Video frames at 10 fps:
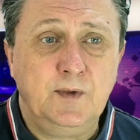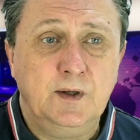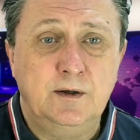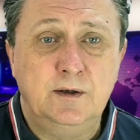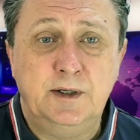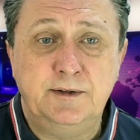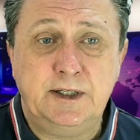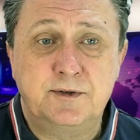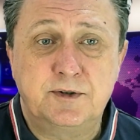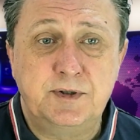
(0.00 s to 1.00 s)
And
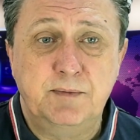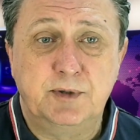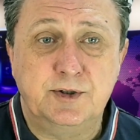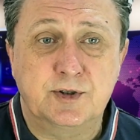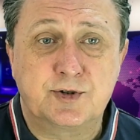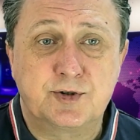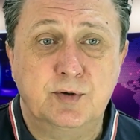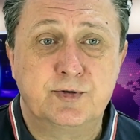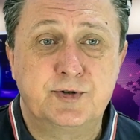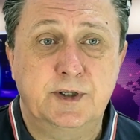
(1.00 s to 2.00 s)
that simply just
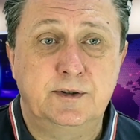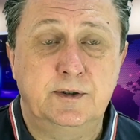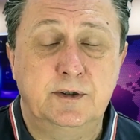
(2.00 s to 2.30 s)
shows that